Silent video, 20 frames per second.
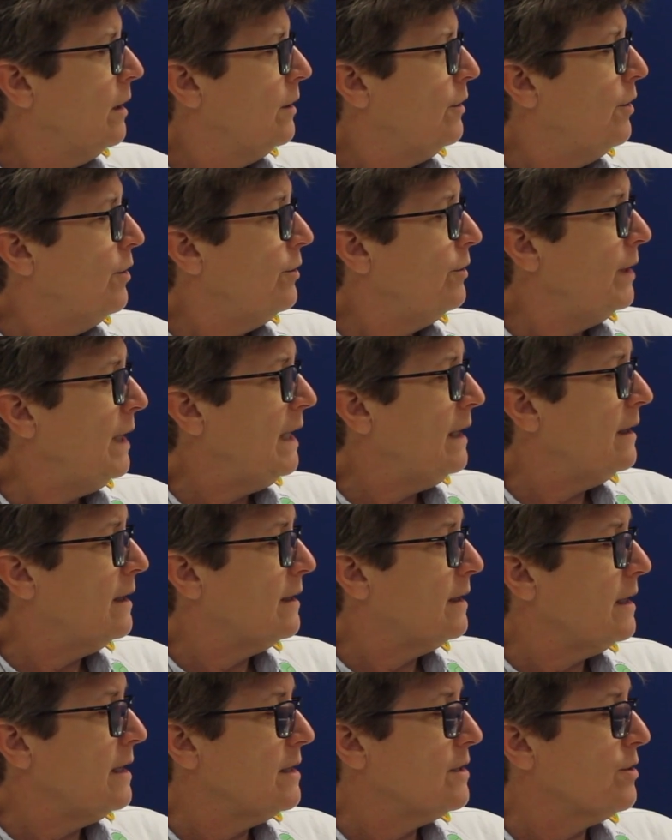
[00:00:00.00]
Knowing
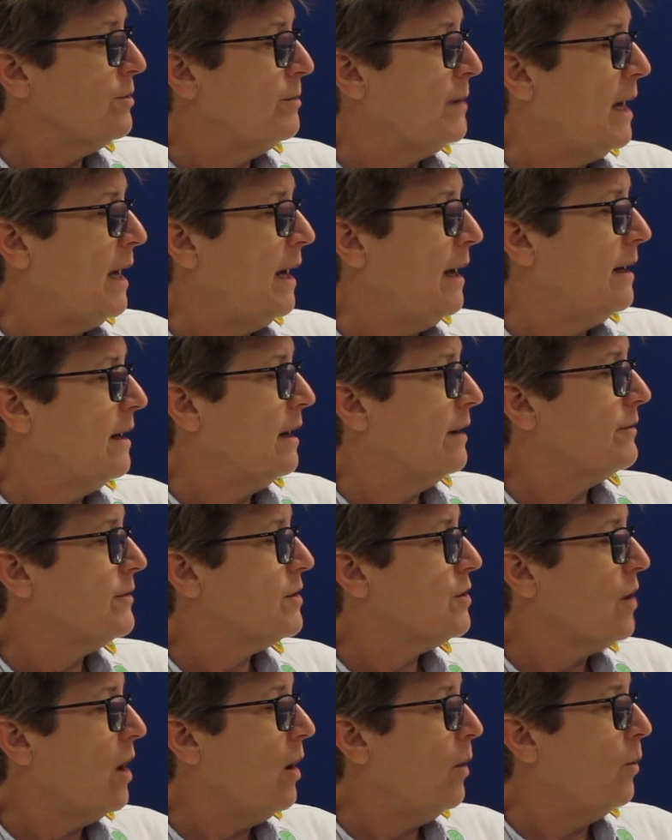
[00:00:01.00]
that these are made of
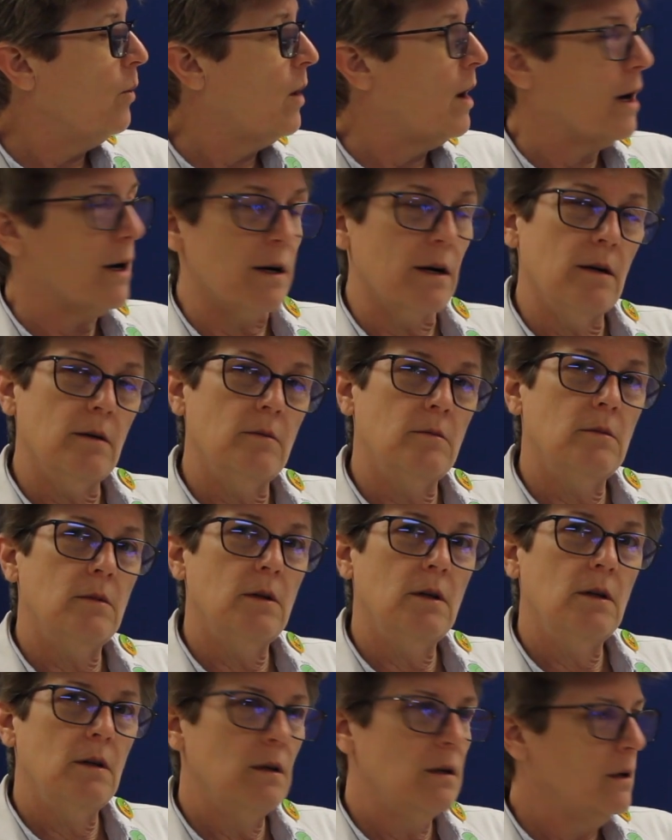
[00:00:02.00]
salt water,
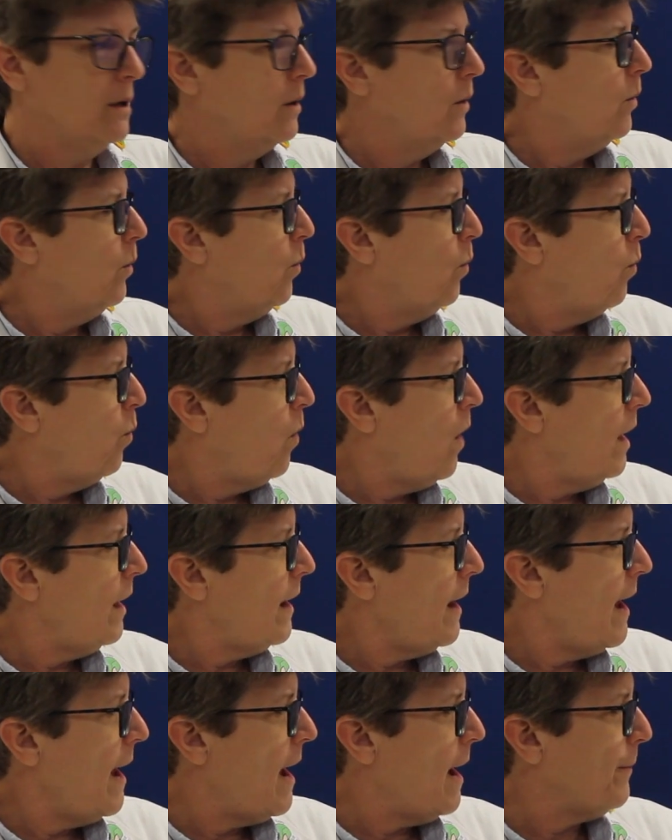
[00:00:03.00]
what
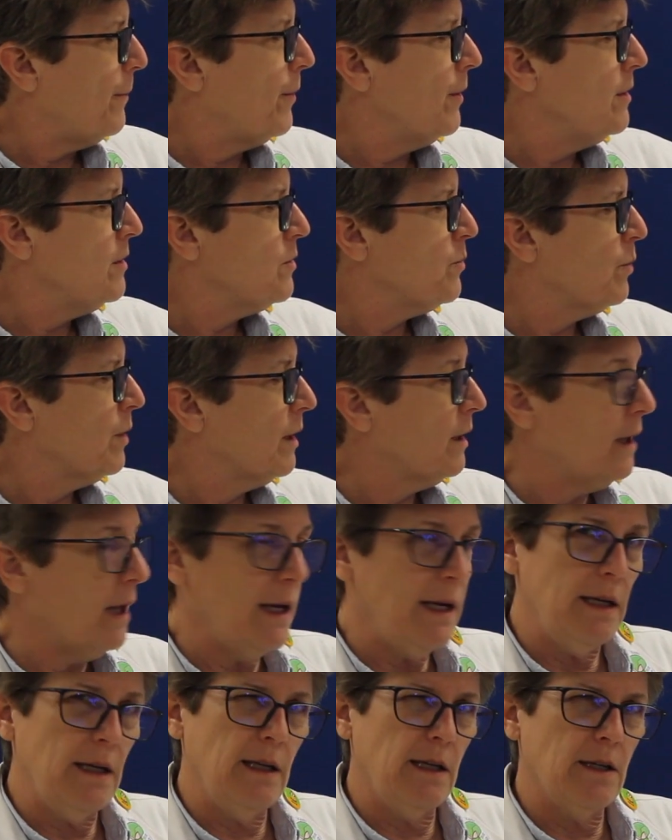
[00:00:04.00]
happens when
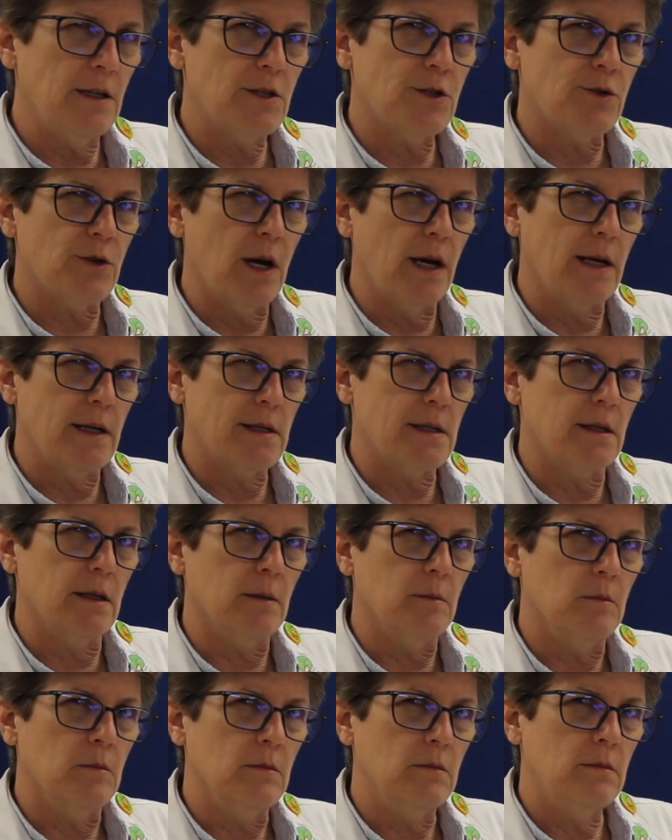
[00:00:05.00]
lightning strikes them?